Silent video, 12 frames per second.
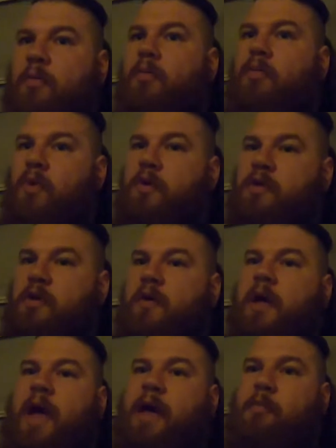more than
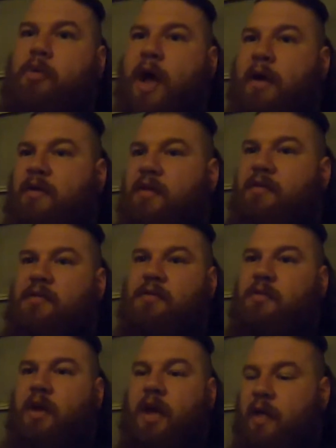okay to
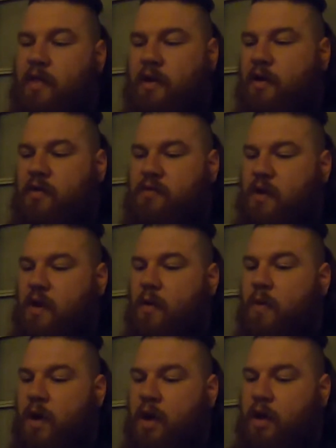practice. There is no,